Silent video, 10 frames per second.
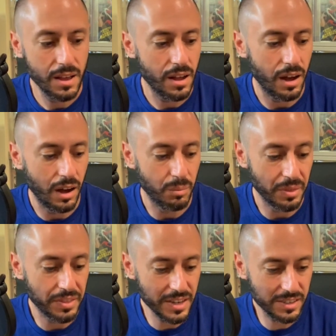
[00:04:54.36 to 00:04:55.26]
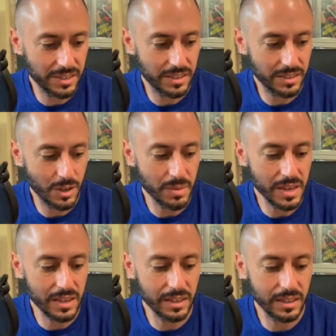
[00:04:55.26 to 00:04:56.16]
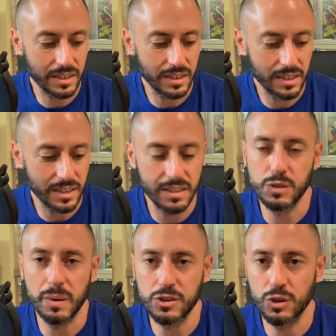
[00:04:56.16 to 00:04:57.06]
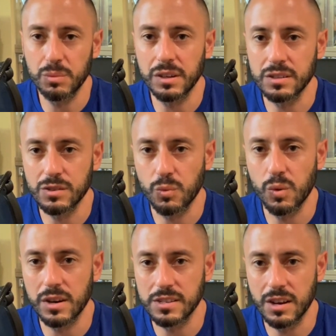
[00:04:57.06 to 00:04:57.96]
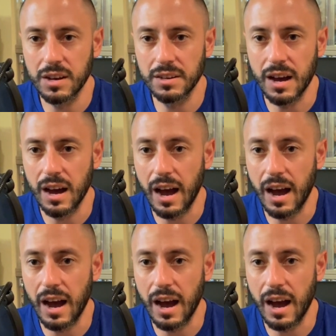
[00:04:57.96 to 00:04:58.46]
But this, to me, is special because of what it's on.